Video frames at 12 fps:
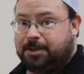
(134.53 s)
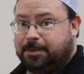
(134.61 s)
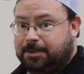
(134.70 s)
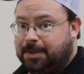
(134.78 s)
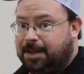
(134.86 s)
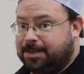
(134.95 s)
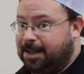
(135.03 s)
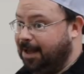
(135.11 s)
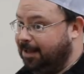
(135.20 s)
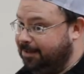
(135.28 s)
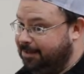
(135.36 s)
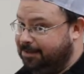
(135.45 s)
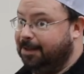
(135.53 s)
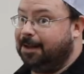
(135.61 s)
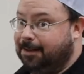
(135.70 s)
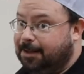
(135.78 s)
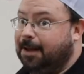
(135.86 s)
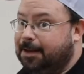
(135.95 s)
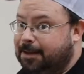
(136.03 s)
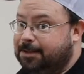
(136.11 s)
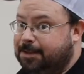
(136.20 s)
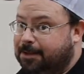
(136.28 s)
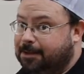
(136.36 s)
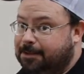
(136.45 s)
which makes that a lot
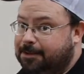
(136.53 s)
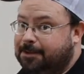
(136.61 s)
easier.